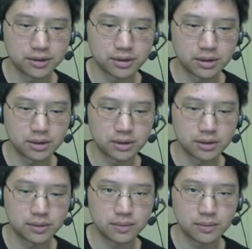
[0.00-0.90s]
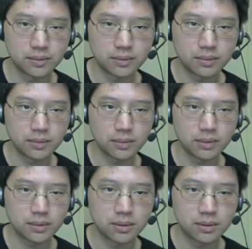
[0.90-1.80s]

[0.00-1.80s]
[no speech]